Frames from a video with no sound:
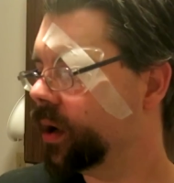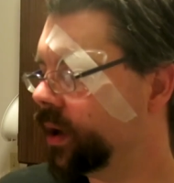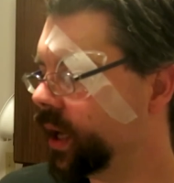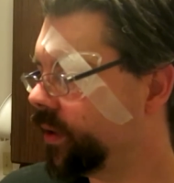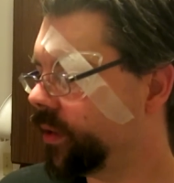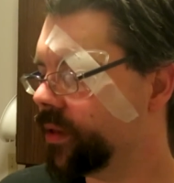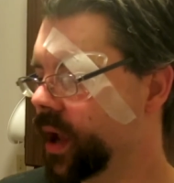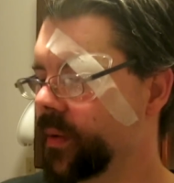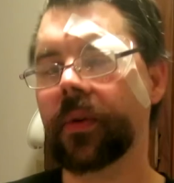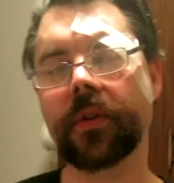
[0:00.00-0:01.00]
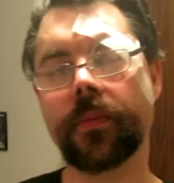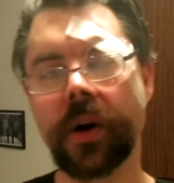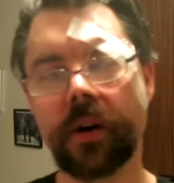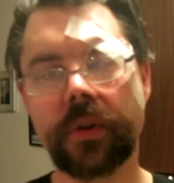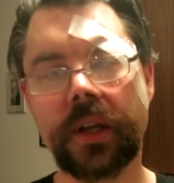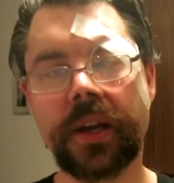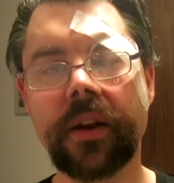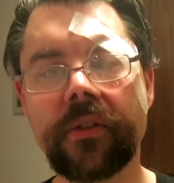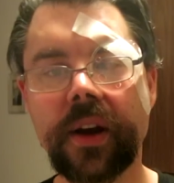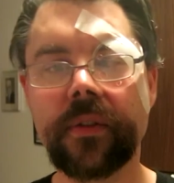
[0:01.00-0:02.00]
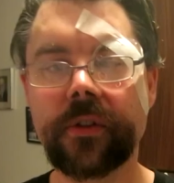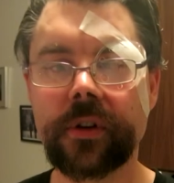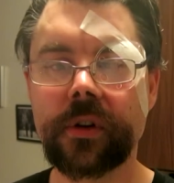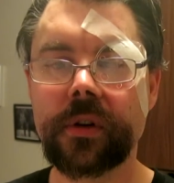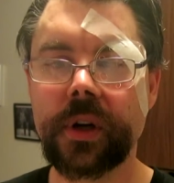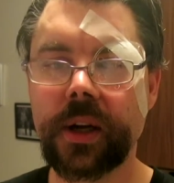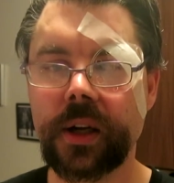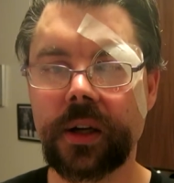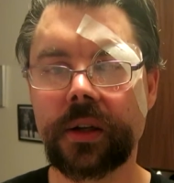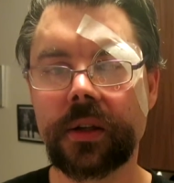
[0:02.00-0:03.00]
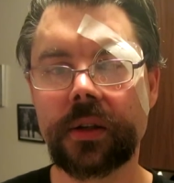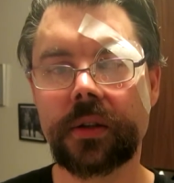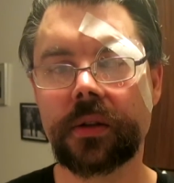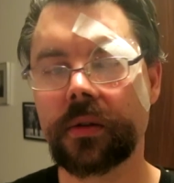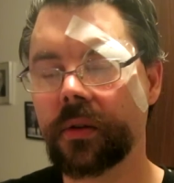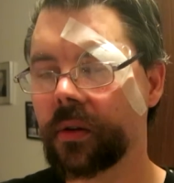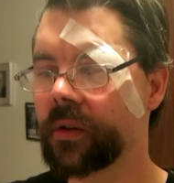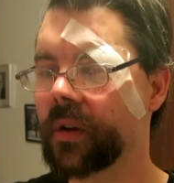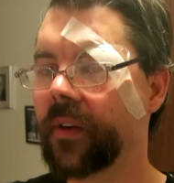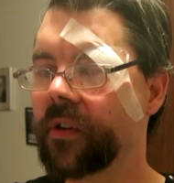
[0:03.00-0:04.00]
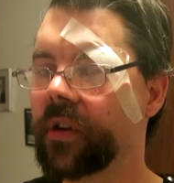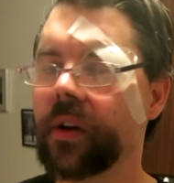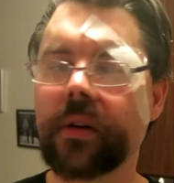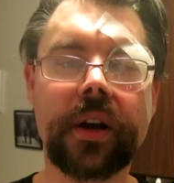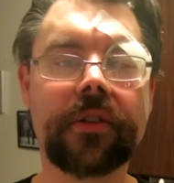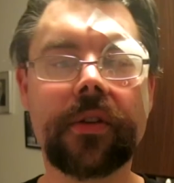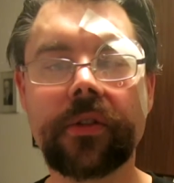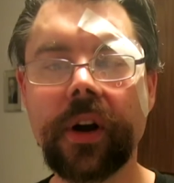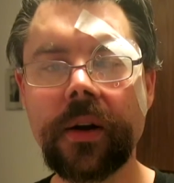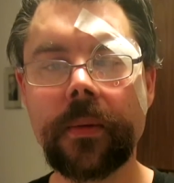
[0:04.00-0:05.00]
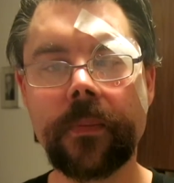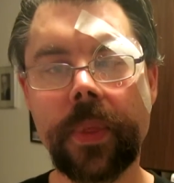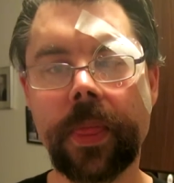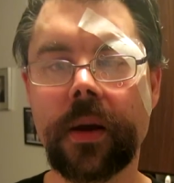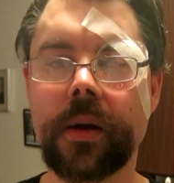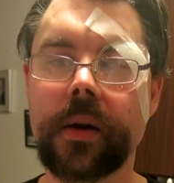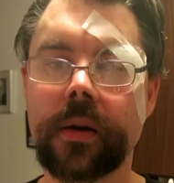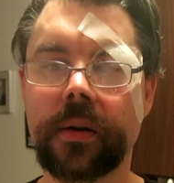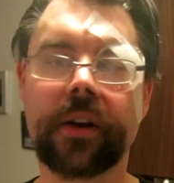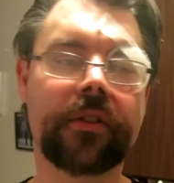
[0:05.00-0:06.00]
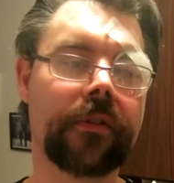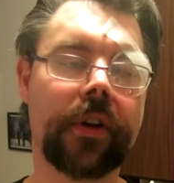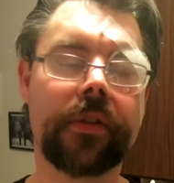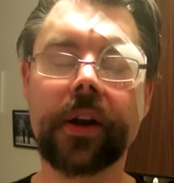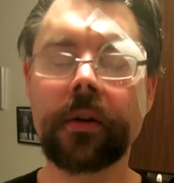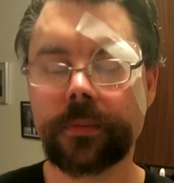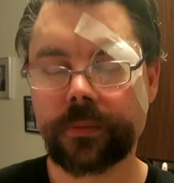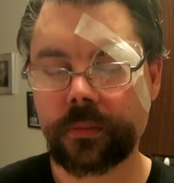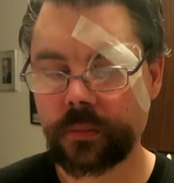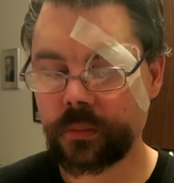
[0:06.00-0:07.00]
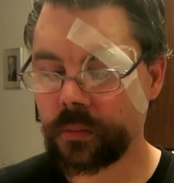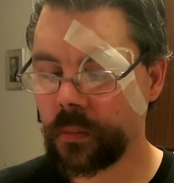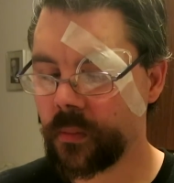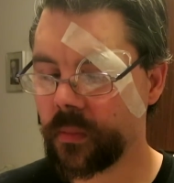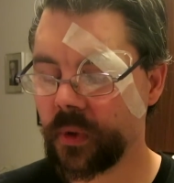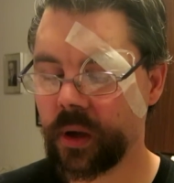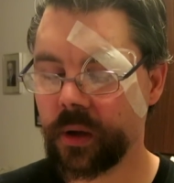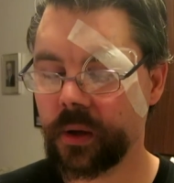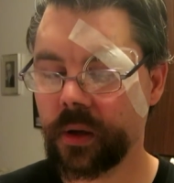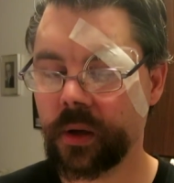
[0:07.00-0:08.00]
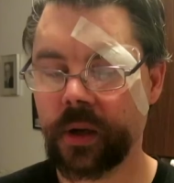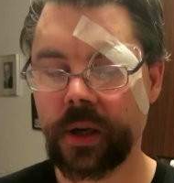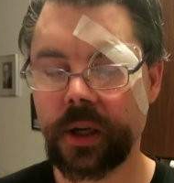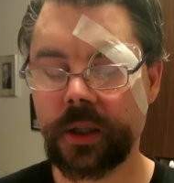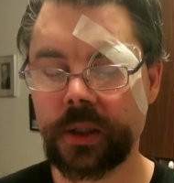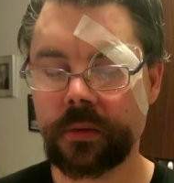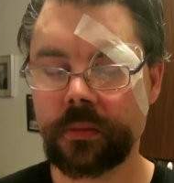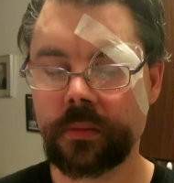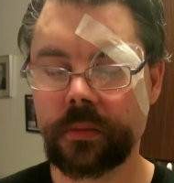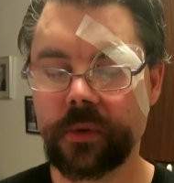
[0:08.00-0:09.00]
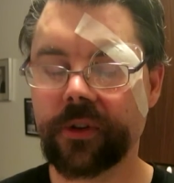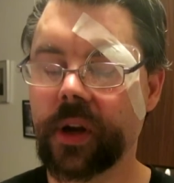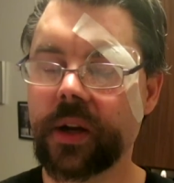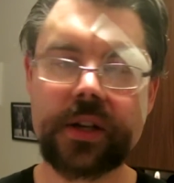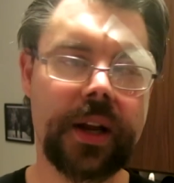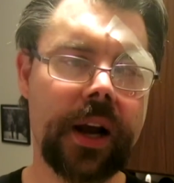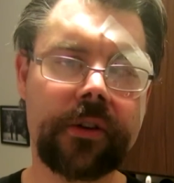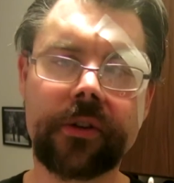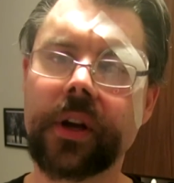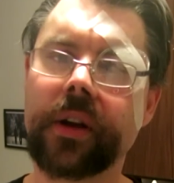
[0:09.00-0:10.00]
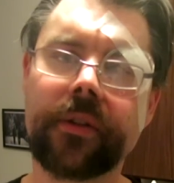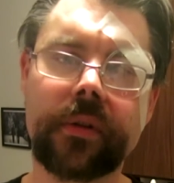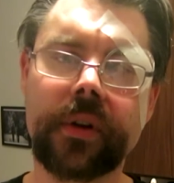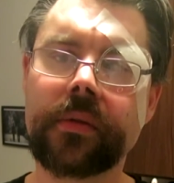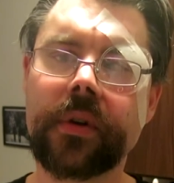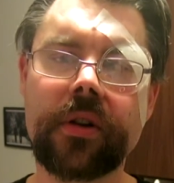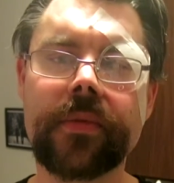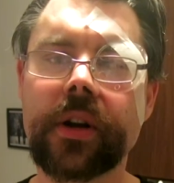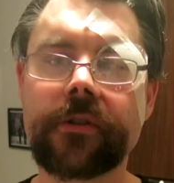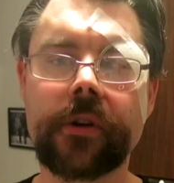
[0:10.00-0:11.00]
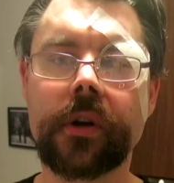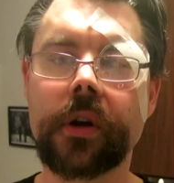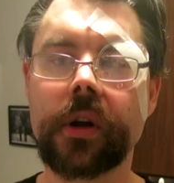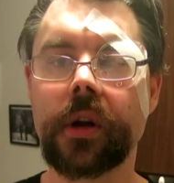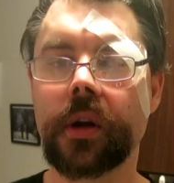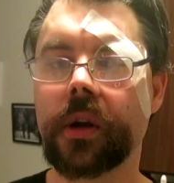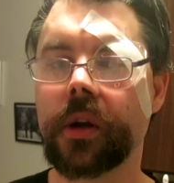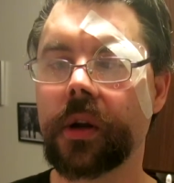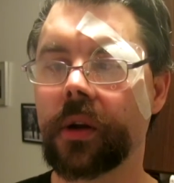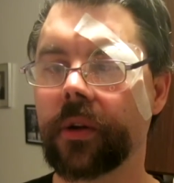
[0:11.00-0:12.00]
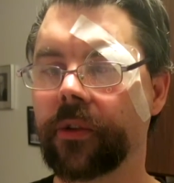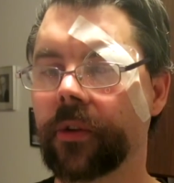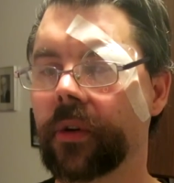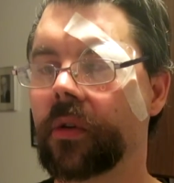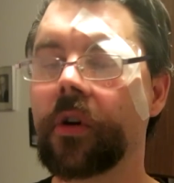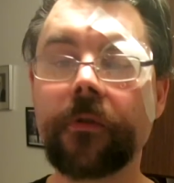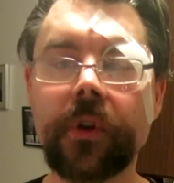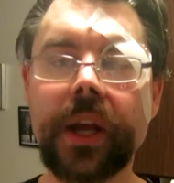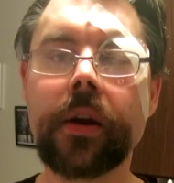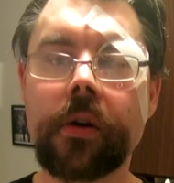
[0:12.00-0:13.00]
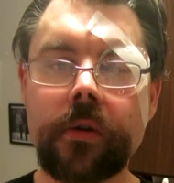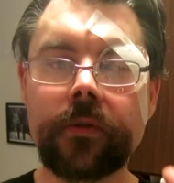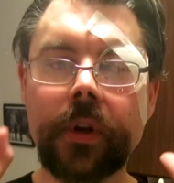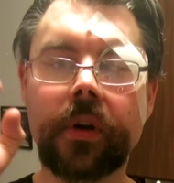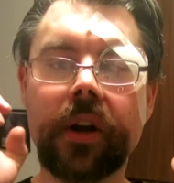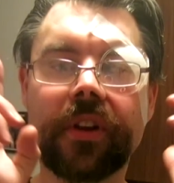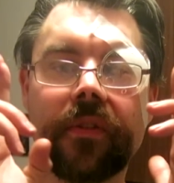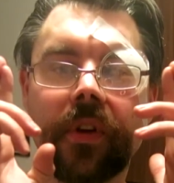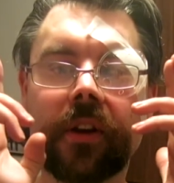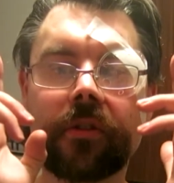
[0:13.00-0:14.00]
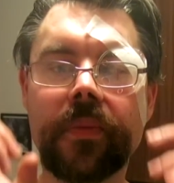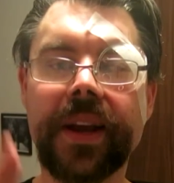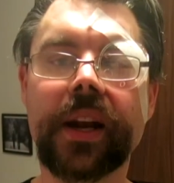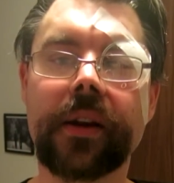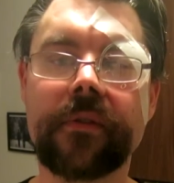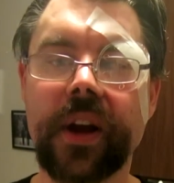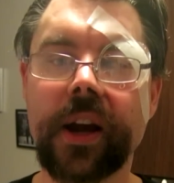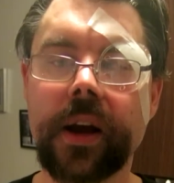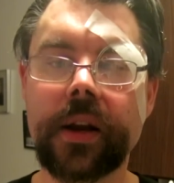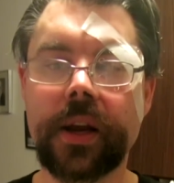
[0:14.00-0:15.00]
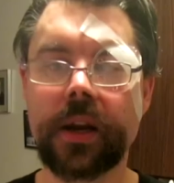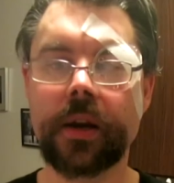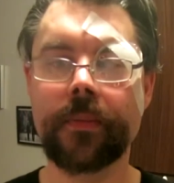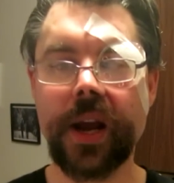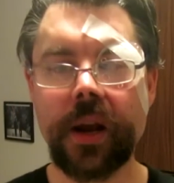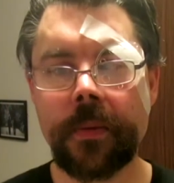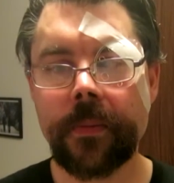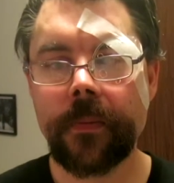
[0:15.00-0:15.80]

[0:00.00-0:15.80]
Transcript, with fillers: Uh, other than that, we went to the park with the kids after, uh, after dinner, as you saw. Lots of fun there. And, uh, just kind of chillaxed tonight. Didn't really do much. So hopefully, hopefully crossing fingers, we'll be getting a van in May.